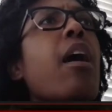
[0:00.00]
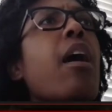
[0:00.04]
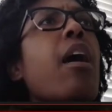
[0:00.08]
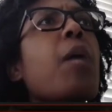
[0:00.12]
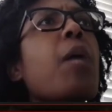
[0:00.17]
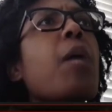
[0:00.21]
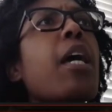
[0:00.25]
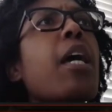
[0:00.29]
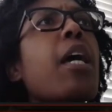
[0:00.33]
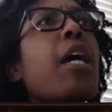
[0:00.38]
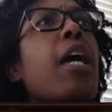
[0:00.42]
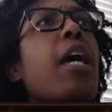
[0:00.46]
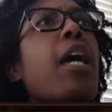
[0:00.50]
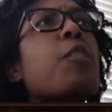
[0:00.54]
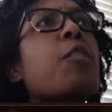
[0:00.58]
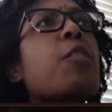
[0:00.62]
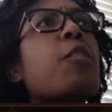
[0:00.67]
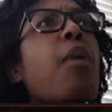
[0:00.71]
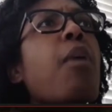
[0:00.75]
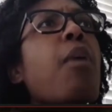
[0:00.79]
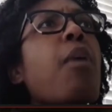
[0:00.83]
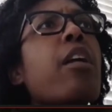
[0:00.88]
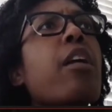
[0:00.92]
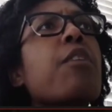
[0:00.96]
As part
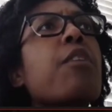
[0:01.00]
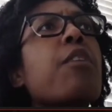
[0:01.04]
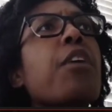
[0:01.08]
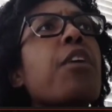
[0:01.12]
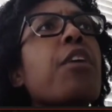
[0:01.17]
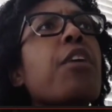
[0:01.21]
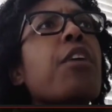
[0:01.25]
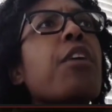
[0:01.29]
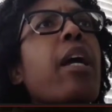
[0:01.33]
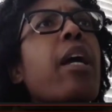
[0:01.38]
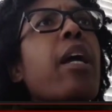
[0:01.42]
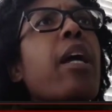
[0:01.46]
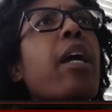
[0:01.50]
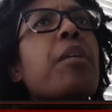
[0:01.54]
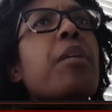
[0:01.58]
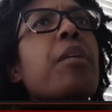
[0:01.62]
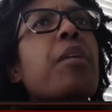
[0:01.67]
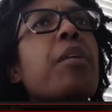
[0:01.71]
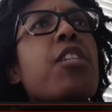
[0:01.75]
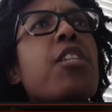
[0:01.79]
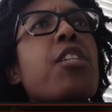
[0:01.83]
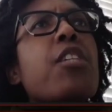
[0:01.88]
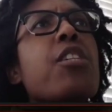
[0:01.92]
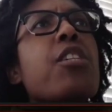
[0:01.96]
of your
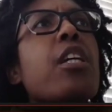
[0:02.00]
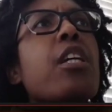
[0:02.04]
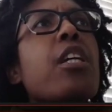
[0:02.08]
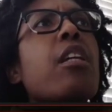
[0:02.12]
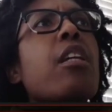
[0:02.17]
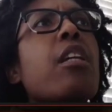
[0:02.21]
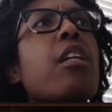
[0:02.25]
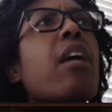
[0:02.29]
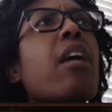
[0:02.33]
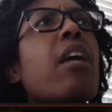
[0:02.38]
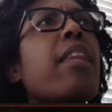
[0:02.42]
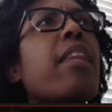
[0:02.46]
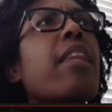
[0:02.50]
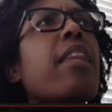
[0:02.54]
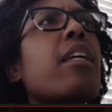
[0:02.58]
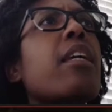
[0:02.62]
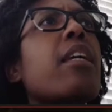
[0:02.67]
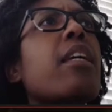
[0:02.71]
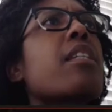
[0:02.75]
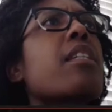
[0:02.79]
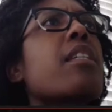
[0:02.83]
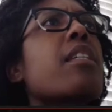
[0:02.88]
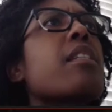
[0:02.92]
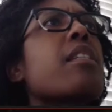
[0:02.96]
application, I think
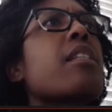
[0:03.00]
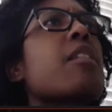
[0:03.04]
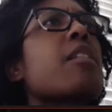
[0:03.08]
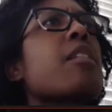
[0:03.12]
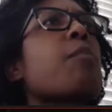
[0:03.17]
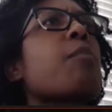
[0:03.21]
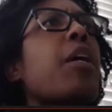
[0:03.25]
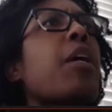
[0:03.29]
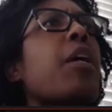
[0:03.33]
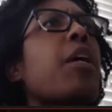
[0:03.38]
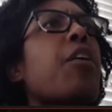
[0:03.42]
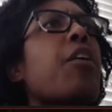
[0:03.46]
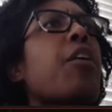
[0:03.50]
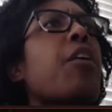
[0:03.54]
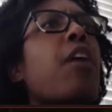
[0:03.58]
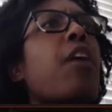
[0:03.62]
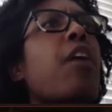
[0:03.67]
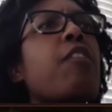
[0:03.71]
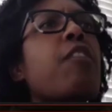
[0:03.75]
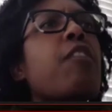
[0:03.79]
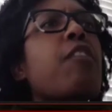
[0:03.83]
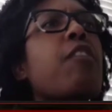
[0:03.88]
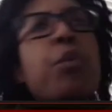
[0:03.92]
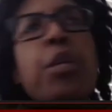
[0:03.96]
this is paragraph
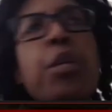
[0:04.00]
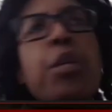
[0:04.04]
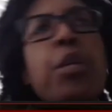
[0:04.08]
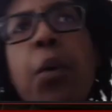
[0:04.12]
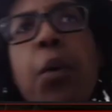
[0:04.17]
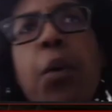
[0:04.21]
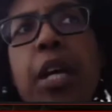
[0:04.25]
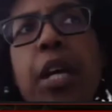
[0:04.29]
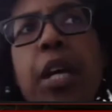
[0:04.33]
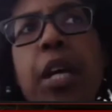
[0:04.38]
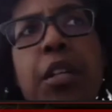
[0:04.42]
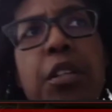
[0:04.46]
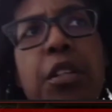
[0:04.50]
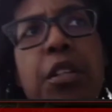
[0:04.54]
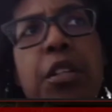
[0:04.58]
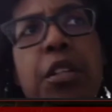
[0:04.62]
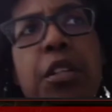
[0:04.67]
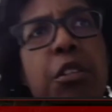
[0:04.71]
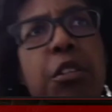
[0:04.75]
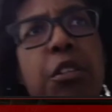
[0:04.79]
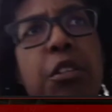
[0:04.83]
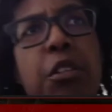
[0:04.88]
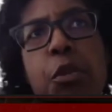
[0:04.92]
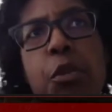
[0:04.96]
21, you're
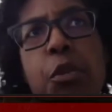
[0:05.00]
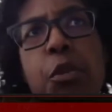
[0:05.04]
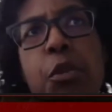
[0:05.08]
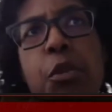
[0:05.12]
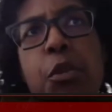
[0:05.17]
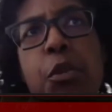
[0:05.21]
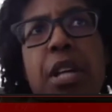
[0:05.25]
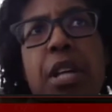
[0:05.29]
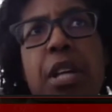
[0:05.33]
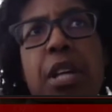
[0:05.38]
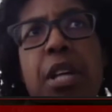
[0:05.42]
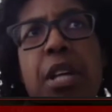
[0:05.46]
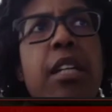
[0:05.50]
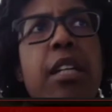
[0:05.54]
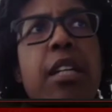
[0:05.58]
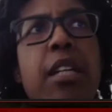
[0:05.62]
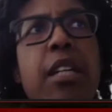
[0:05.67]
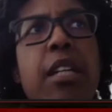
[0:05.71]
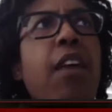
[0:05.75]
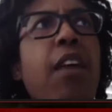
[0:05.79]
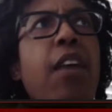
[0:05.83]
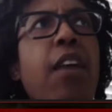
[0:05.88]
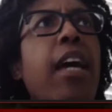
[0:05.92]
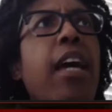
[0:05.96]
supposed to
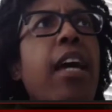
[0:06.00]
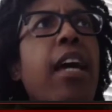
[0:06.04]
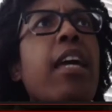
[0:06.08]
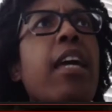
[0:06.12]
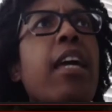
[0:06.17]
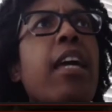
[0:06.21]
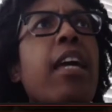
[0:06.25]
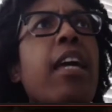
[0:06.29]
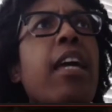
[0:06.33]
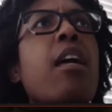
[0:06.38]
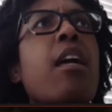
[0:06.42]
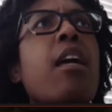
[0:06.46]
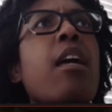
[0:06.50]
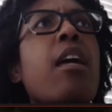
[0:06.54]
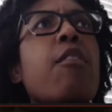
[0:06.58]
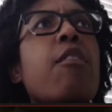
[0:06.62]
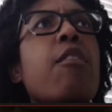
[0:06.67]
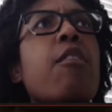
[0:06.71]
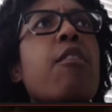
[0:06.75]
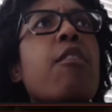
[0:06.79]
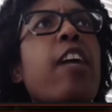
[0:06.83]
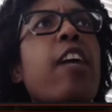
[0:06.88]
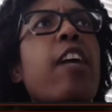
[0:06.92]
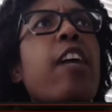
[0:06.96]
identify the 5
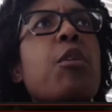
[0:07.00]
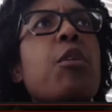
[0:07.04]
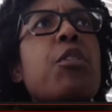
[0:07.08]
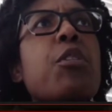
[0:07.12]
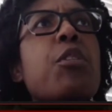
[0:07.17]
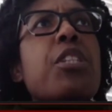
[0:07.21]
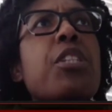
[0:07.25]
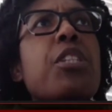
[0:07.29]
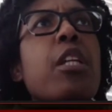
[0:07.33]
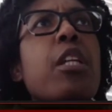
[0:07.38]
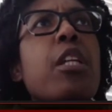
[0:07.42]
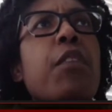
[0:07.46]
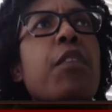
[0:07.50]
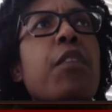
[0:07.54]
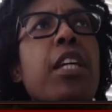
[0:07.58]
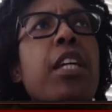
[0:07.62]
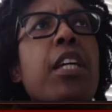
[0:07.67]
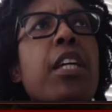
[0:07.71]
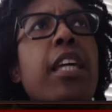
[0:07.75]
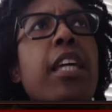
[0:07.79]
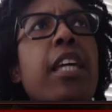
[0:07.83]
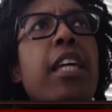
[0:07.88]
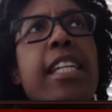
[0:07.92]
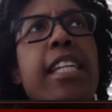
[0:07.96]
most significant
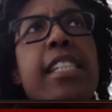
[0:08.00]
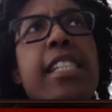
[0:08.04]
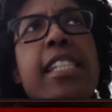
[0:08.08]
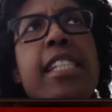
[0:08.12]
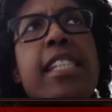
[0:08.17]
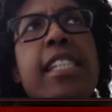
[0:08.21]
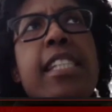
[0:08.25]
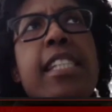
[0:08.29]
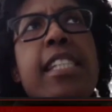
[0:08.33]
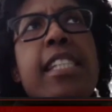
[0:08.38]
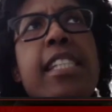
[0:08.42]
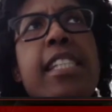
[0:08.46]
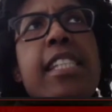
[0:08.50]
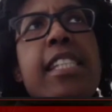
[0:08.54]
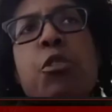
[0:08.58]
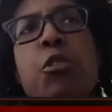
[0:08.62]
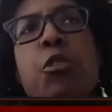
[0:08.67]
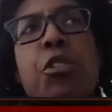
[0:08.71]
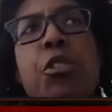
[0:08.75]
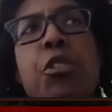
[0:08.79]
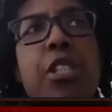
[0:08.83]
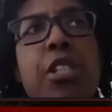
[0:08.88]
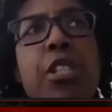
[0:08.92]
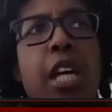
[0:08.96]
cases, and you're supposed to
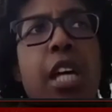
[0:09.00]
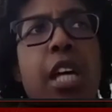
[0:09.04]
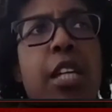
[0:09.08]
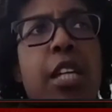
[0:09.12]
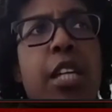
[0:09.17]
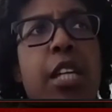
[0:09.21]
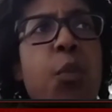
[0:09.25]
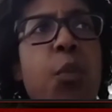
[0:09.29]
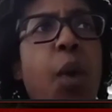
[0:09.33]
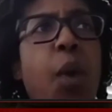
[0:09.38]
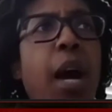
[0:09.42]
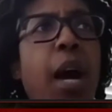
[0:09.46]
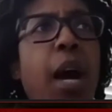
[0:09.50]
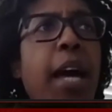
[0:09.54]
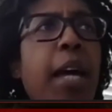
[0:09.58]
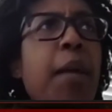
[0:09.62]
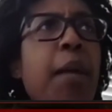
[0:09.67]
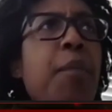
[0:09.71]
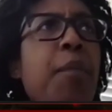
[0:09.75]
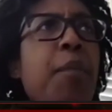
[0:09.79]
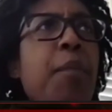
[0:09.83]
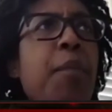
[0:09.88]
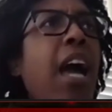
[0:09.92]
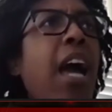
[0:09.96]
tell us why.
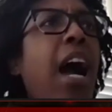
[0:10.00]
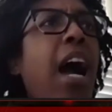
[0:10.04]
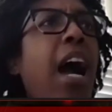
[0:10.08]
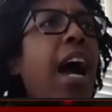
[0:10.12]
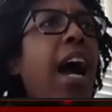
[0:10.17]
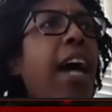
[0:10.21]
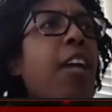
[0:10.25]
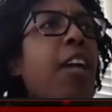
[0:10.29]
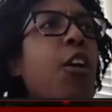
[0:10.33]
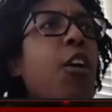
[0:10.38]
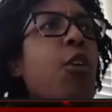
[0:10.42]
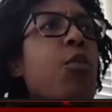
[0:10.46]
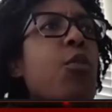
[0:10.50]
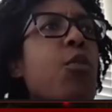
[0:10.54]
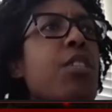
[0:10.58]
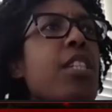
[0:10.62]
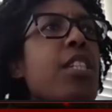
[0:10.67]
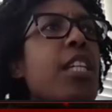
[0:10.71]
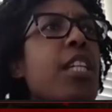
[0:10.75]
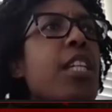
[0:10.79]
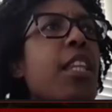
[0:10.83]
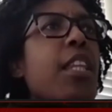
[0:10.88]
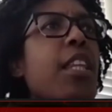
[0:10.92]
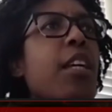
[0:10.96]
I don't
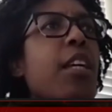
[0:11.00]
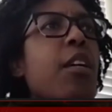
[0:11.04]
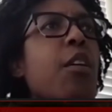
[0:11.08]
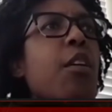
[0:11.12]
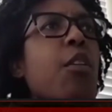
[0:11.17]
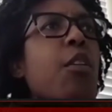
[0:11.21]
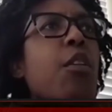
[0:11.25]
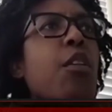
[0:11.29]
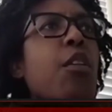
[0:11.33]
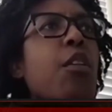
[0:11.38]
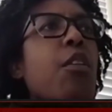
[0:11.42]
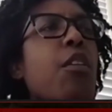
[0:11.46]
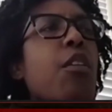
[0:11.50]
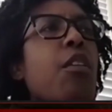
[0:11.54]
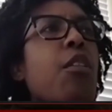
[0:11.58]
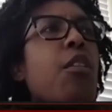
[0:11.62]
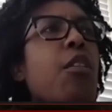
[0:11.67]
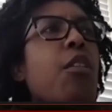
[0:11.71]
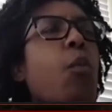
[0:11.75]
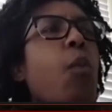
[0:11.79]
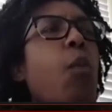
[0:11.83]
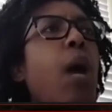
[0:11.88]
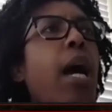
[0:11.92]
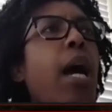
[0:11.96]
see the
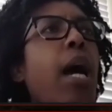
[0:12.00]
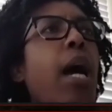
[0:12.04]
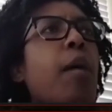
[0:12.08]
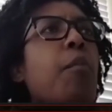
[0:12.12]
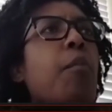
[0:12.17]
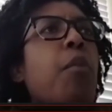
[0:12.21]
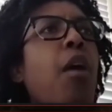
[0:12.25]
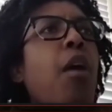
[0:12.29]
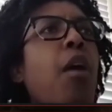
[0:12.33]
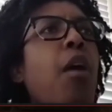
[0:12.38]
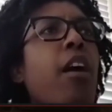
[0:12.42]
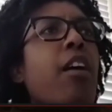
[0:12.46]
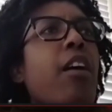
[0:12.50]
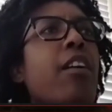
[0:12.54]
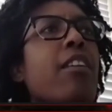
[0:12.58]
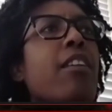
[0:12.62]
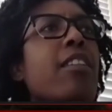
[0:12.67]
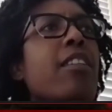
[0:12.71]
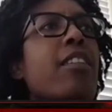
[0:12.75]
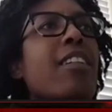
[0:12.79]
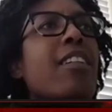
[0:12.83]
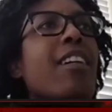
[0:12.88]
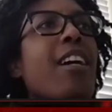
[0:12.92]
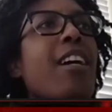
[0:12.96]
why part
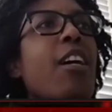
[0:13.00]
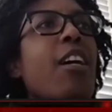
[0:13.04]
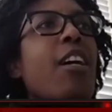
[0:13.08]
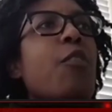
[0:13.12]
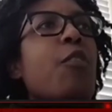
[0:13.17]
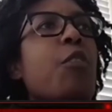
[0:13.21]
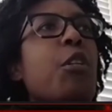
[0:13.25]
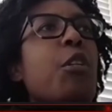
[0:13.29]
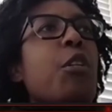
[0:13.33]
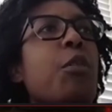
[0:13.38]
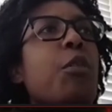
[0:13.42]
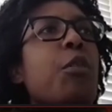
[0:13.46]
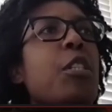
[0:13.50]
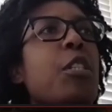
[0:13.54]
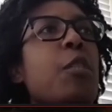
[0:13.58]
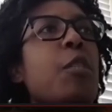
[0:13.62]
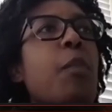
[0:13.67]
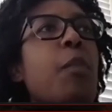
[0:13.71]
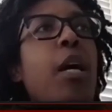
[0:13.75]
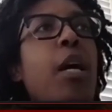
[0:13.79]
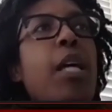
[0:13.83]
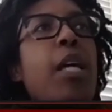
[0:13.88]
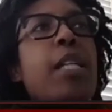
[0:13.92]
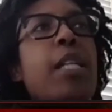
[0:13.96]
of your
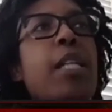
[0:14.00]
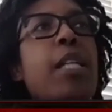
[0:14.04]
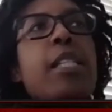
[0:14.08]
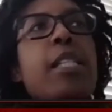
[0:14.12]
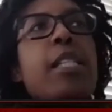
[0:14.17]
response,